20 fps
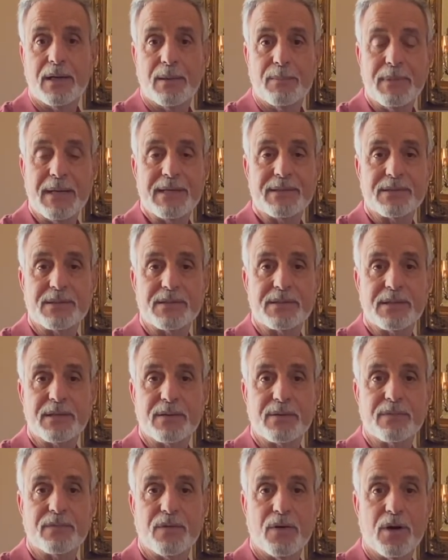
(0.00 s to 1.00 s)
basis
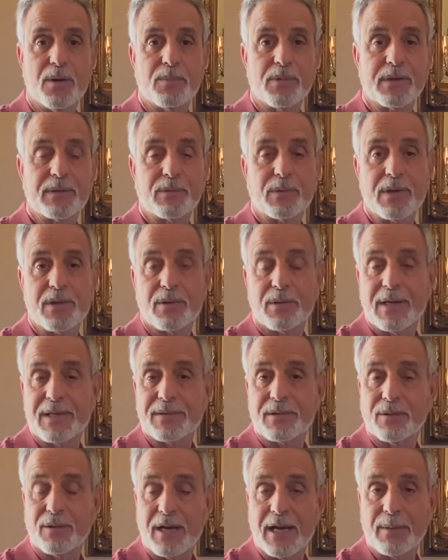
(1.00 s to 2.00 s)
here in Fallbrook, whether at
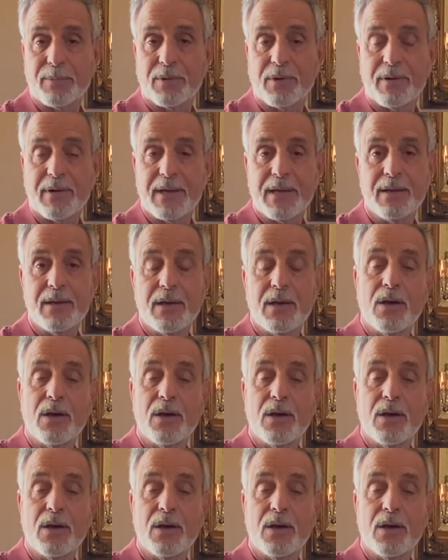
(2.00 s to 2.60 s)
the library